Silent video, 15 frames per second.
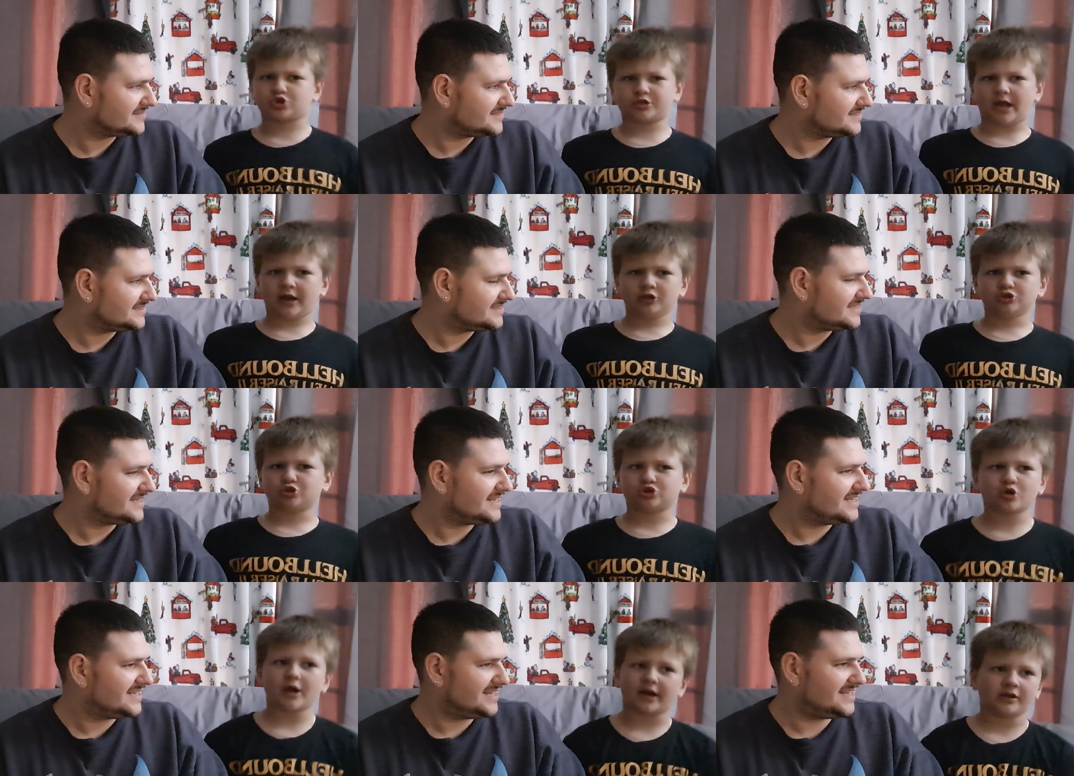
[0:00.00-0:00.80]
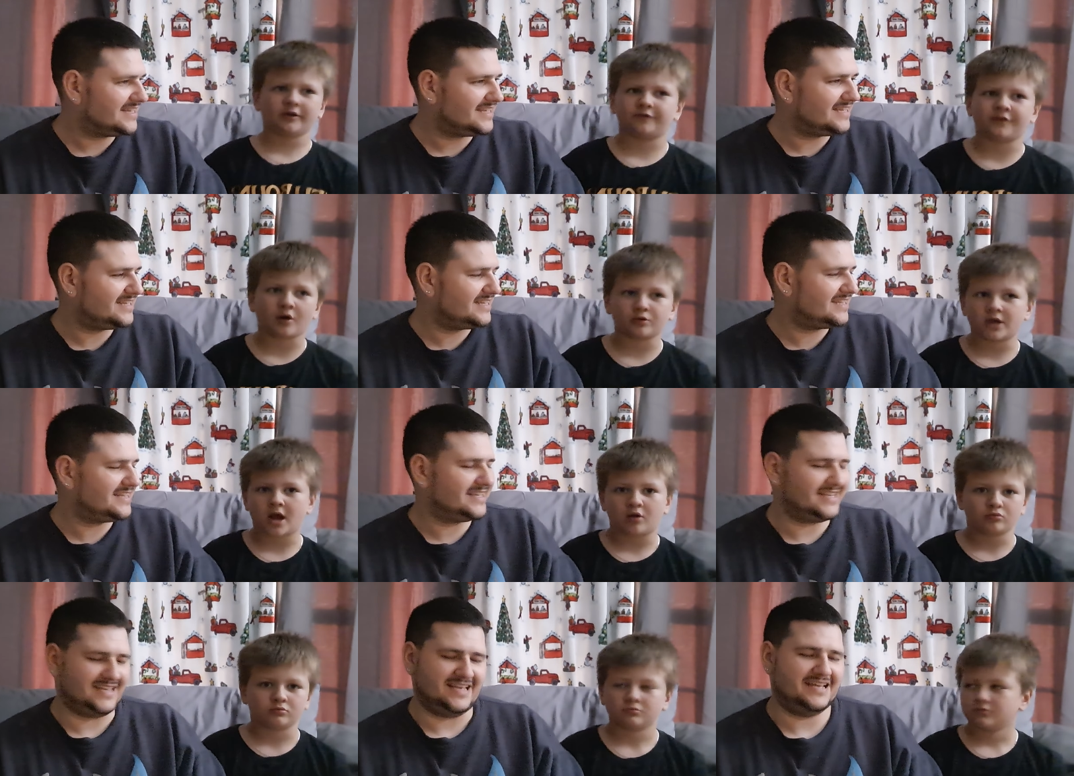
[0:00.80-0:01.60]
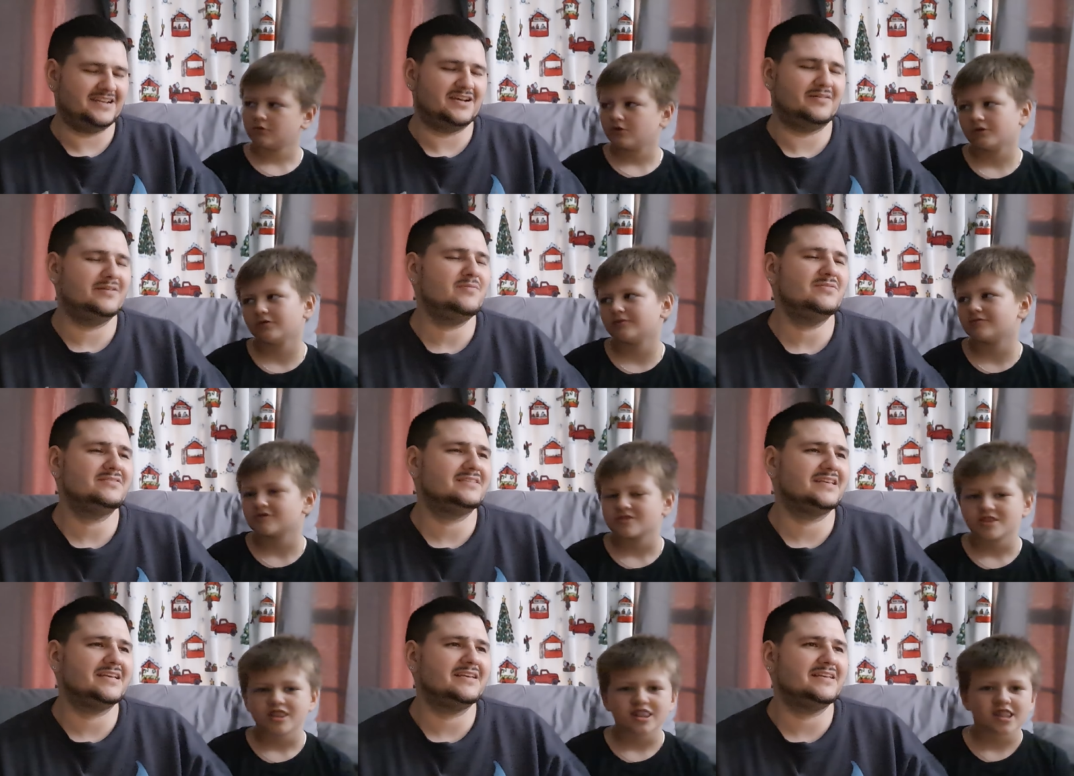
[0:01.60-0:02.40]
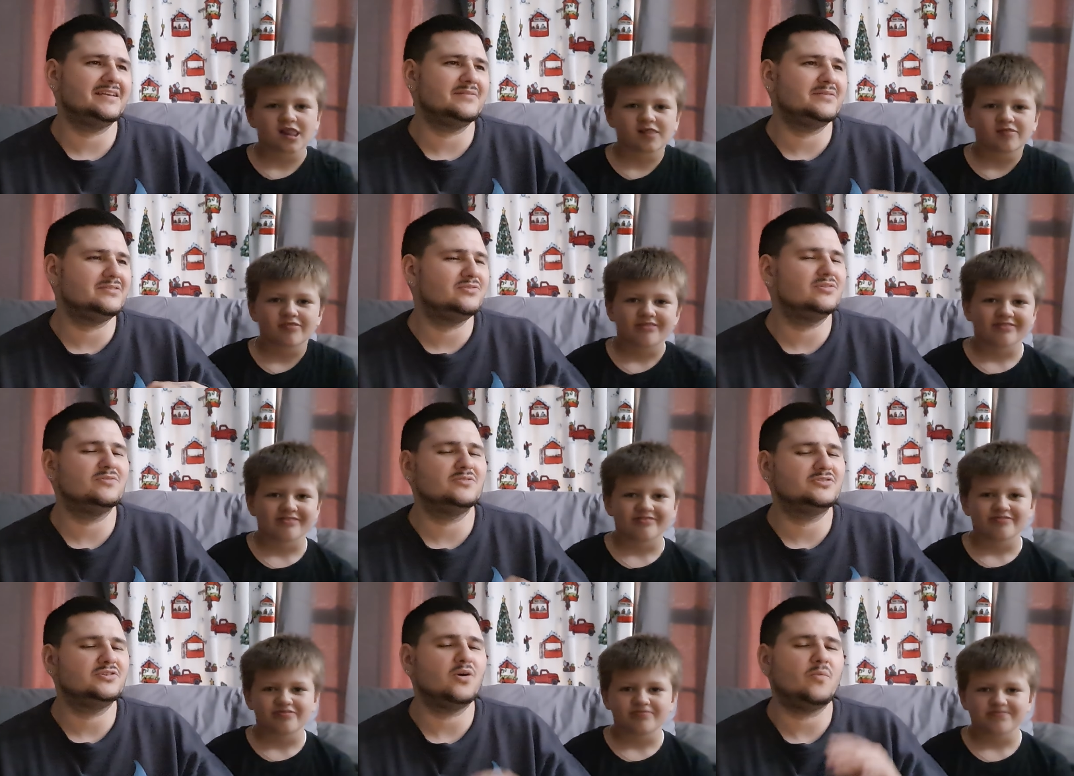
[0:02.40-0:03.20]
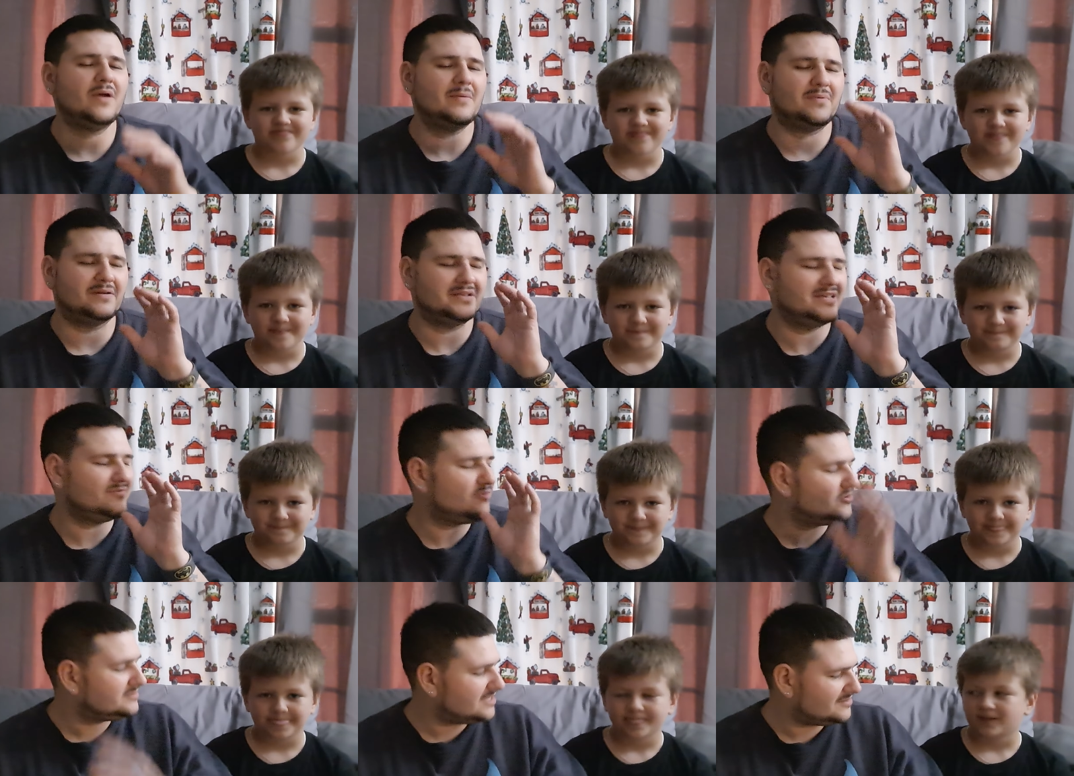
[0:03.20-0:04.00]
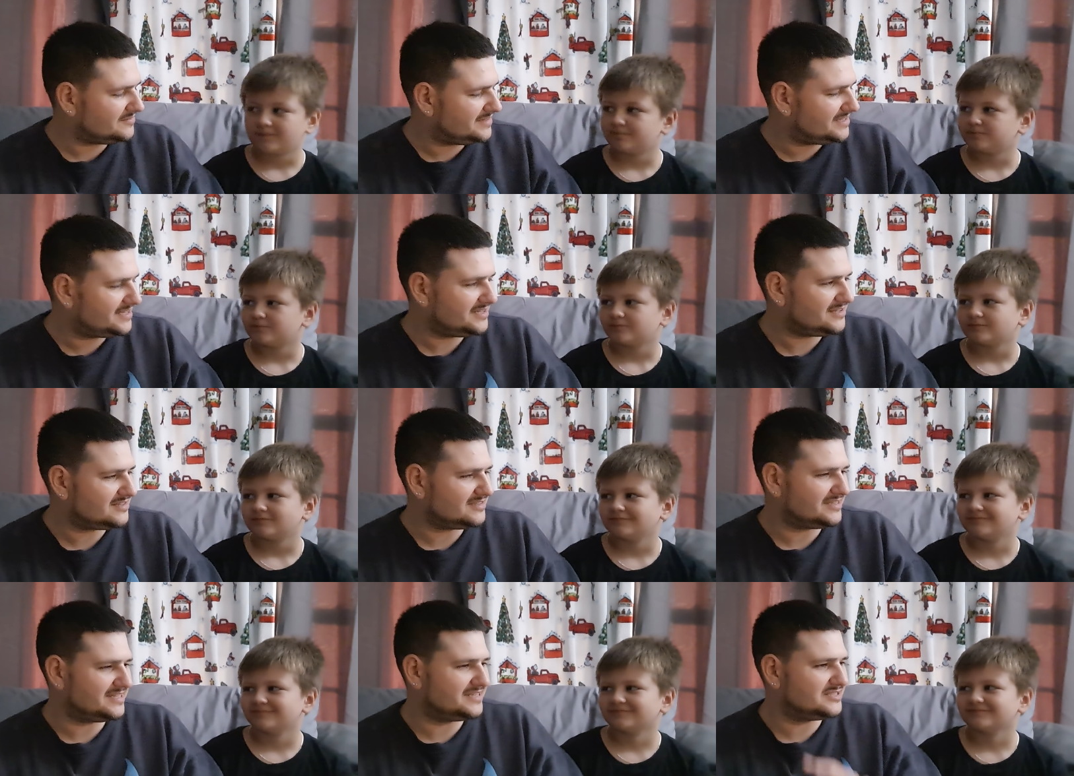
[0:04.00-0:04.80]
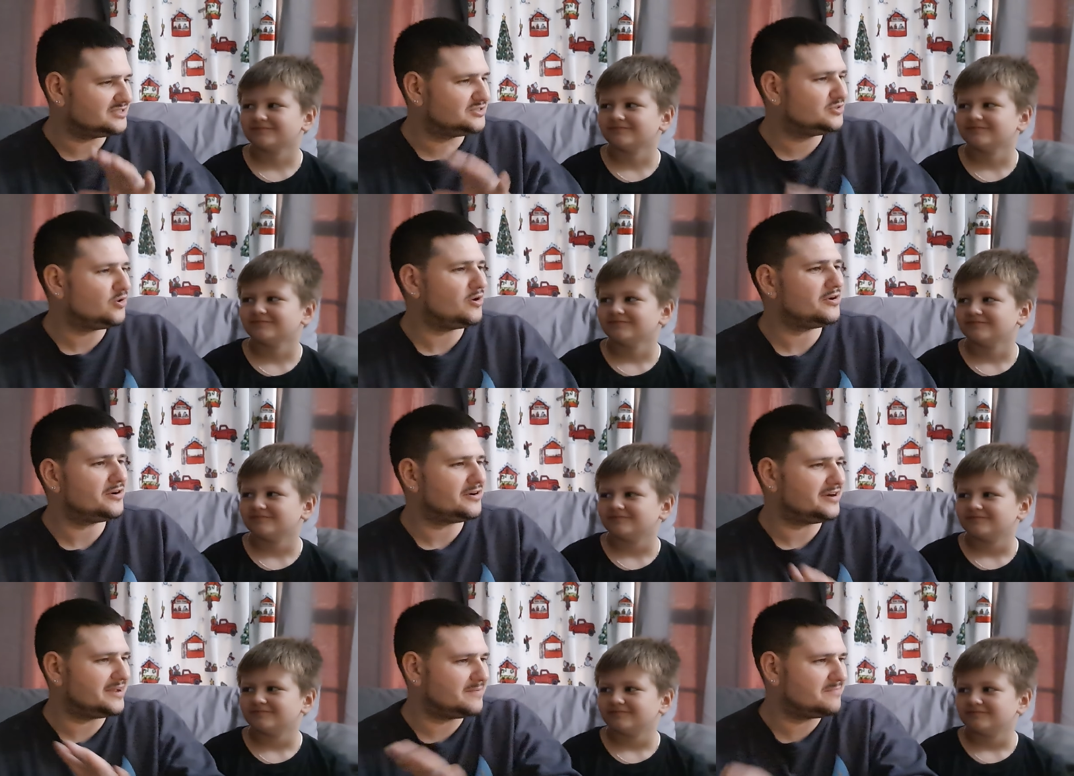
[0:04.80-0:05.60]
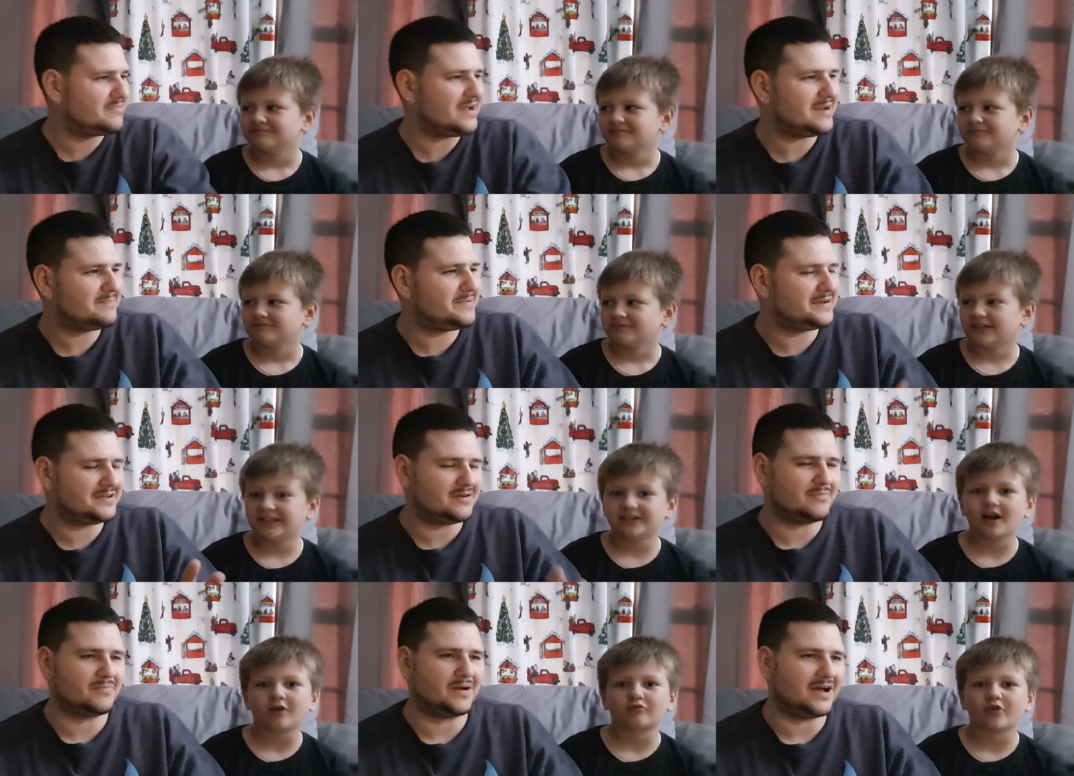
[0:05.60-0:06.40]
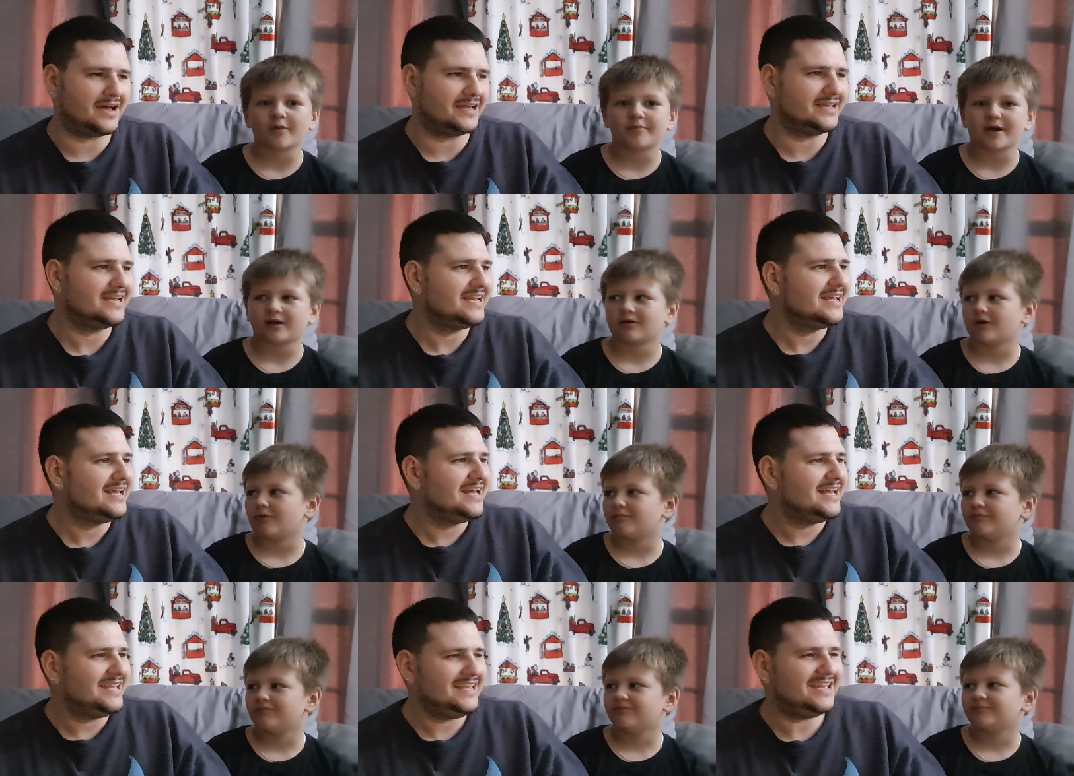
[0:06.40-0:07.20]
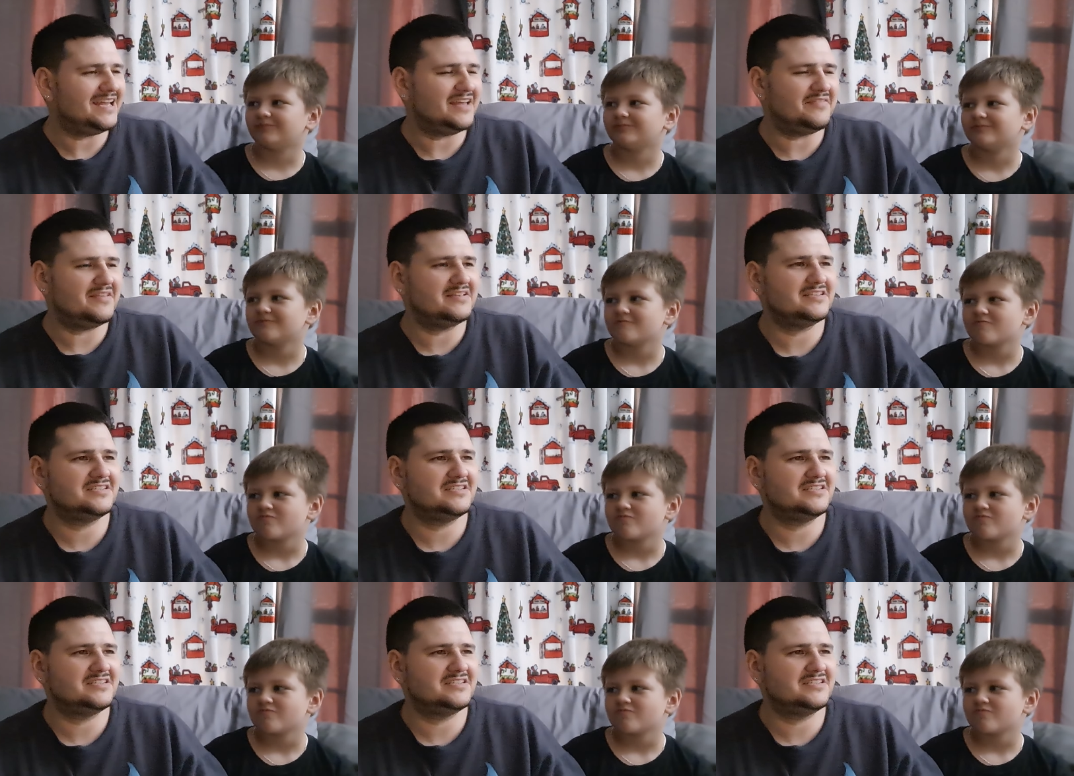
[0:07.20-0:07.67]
Speaker 1: standing straight and he fell down. Yeah,
Speaker 2: no, it was, it, it, dude, it was so weird. But he rolled down the hill and his daughter and Brad Pitt and come by. Right yeah, and then